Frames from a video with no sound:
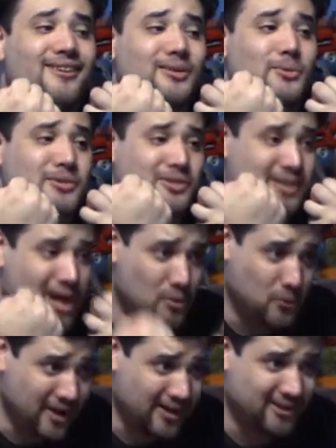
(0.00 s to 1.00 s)
Which is kind
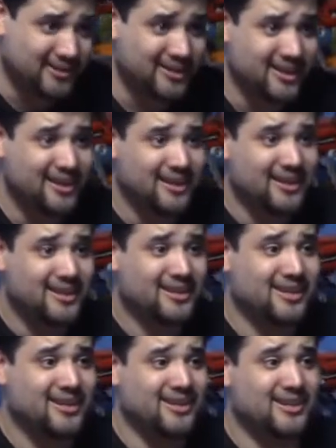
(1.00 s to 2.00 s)
of weird,
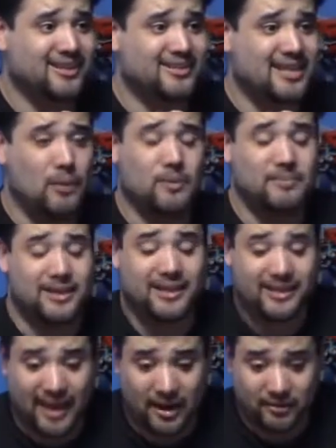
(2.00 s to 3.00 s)
because that would mean
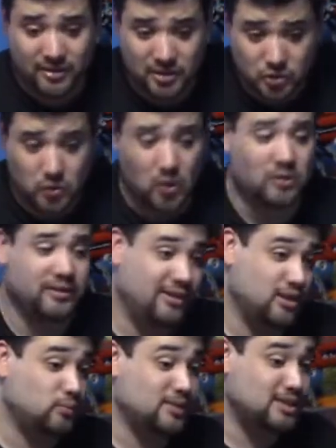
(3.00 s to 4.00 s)
that they are in control and
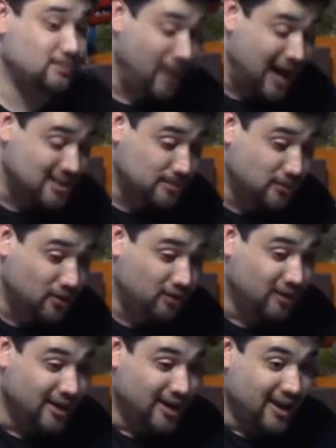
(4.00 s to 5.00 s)
thus
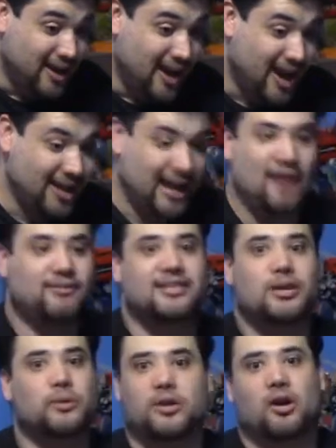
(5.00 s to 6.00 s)
responsible, and have to
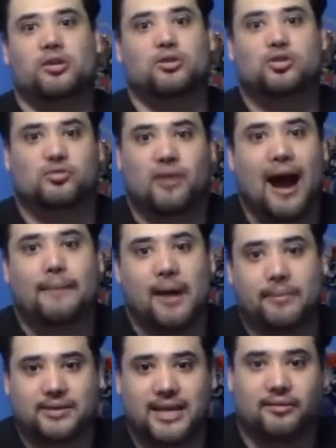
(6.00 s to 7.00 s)
deal with all those
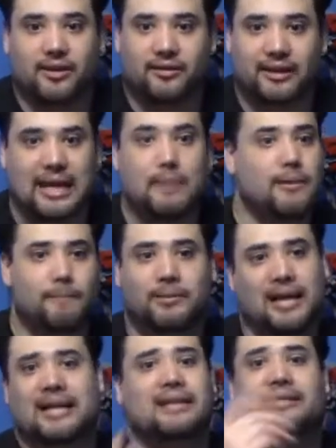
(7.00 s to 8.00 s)
crybabies out there that keep
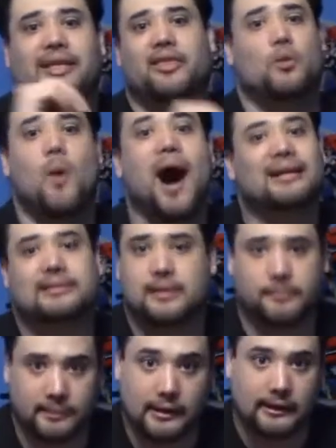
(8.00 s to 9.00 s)
complaining that they want
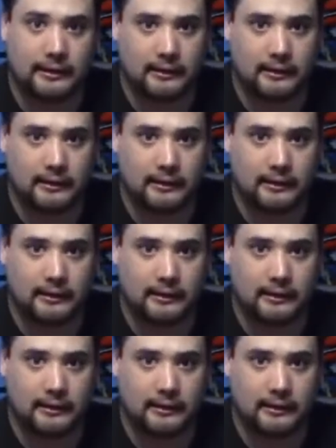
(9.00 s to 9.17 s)
something.